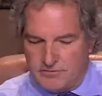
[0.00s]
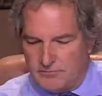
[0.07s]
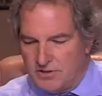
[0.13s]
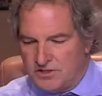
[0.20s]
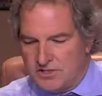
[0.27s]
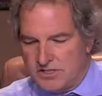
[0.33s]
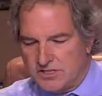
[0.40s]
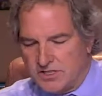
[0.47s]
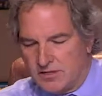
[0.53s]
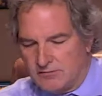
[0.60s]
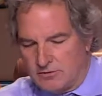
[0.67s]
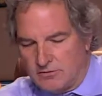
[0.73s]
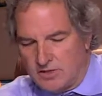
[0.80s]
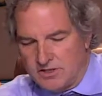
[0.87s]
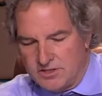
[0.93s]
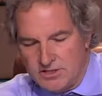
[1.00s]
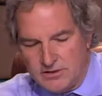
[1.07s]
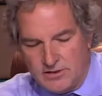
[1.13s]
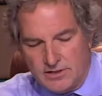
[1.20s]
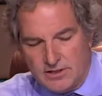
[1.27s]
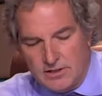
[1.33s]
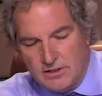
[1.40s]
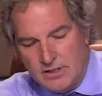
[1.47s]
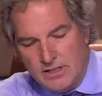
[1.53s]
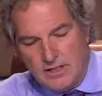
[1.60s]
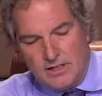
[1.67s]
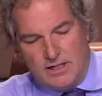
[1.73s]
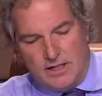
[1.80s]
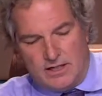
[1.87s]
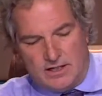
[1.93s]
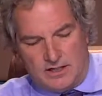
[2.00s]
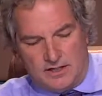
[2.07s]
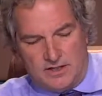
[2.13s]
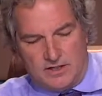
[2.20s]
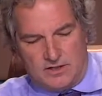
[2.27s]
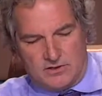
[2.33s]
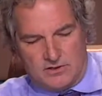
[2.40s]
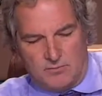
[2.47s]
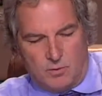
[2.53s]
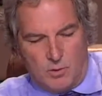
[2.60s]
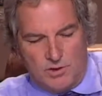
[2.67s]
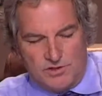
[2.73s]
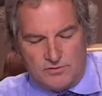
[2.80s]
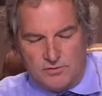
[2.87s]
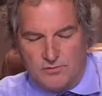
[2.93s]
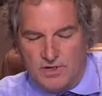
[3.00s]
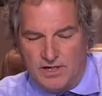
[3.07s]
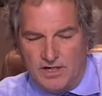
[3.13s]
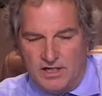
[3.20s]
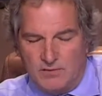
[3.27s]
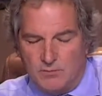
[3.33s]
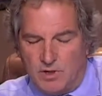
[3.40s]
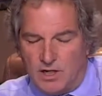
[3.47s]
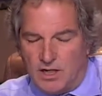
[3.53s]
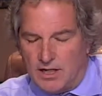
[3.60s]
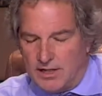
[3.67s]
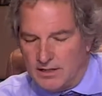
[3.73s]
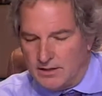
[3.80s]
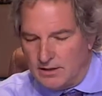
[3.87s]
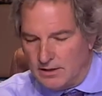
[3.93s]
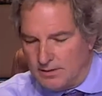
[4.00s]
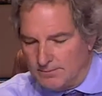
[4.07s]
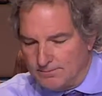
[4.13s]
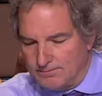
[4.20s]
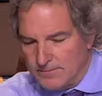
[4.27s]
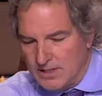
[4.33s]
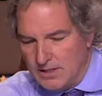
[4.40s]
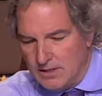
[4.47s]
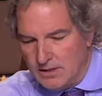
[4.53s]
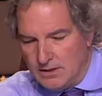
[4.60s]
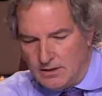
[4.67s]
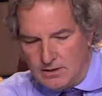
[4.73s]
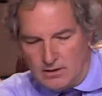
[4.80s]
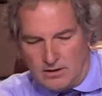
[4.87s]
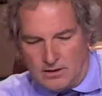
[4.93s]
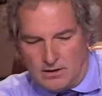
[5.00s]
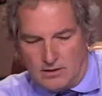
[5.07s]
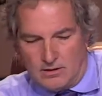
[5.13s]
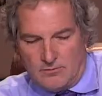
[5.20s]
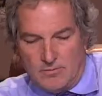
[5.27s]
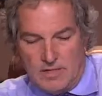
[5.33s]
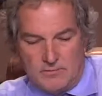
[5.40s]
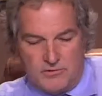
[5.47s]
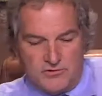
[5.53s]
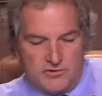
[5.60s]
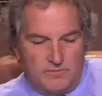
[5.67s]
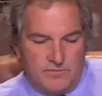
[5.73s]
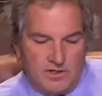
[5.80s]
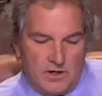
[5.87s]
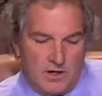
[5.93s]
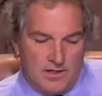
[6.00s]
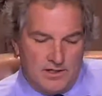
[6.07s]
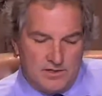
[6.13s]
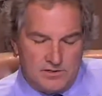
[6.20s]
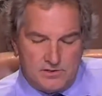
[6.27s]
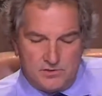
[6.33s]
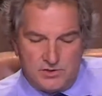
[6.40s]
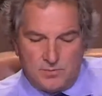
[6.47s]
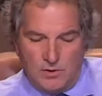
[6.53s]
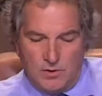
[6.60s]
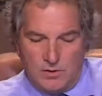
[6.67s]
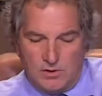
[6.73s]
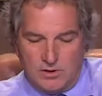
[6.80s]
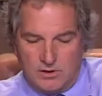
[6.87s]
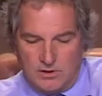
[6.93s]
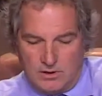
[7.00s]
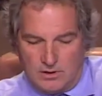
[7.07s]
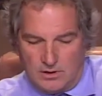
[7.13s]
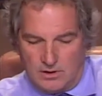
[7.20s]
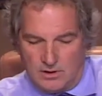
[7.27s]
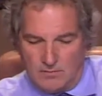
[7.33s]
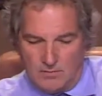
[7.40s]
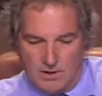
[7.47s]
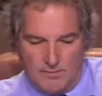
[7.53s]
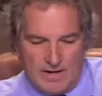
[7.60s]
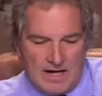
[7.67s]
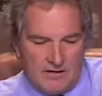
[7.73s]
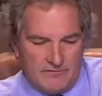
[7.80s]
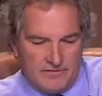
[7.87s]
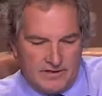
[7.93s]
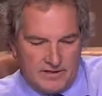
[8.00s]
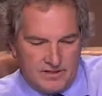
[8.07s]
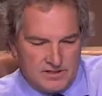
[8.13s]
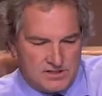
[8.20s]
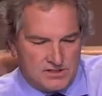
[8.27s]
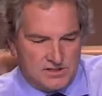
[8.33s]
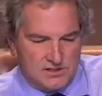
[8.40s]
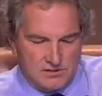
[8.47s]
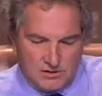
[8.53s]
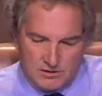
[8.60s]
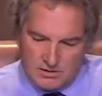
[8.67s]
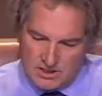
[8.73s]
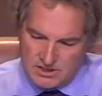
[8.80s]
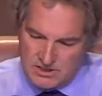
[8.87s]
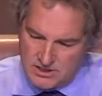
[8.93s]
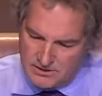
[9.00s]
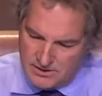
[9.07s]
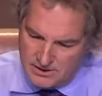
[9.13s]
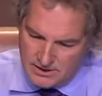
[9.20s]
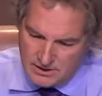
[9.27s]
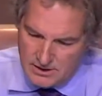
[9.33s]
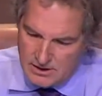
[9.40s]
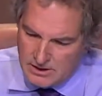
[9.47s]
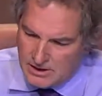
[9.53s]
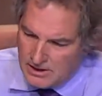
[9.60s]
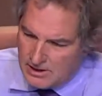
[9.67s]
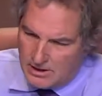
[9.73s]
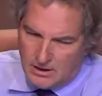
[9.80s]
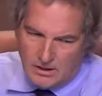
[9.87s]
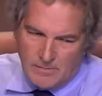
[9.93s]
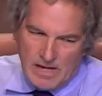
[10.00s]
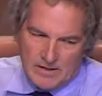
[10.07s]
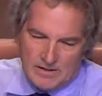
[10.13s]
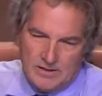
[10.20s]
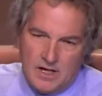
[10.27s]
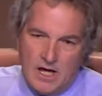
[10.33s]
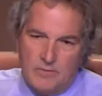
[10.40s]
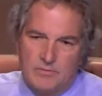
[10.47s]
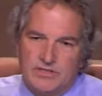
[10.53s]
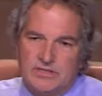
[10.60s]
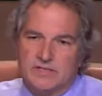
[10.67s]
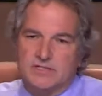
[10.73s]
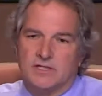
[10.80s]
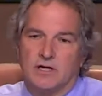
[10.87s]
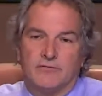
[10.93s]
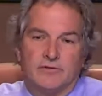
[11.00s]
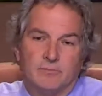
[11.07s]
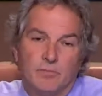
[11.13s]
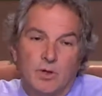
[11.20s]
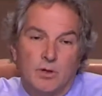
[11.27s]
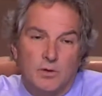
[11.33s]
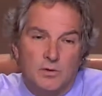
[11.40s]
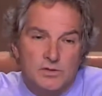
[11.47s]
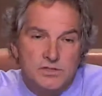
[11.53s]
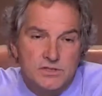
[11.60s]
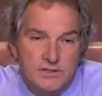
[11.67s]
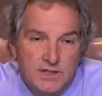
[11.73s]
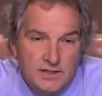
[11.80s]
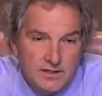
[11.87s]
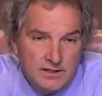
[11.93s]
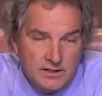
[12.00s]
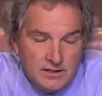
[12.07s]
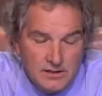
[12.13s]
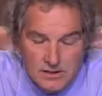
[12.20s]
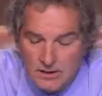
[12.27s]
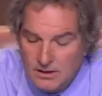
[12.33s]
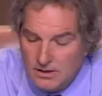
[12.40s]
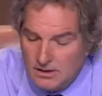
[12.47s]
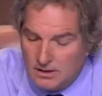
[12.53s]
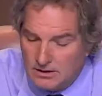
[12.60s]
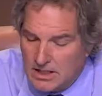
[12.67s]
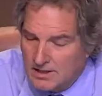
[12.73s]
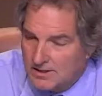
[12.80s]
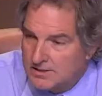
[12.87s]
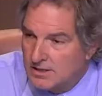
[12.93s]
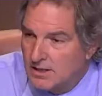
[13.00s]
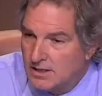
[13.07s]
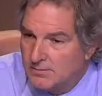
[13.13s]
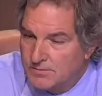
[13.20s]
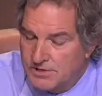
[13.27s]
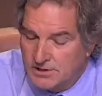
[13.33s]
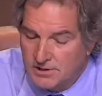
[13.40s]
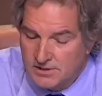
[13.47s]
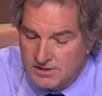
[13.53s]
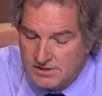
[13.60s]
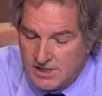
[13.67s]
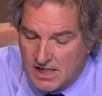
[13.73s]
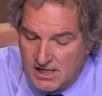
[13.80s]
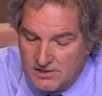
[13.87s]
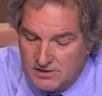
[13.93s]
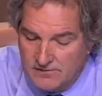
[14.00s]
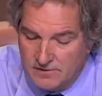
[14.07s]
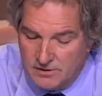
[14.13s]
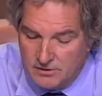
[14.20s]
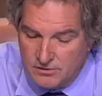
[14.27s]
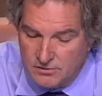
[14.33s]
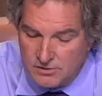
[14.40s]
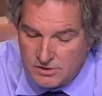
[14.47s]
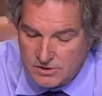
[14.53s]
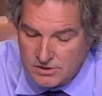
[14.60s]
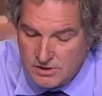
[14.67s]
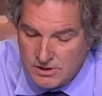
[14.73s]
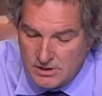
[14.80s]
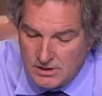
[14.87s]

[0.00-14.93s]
rigid set of criteria, and I think some points were made by our members from the audience who spoke about variances and the criteria about it not being self-imposed. And I think a lot of times the size of the use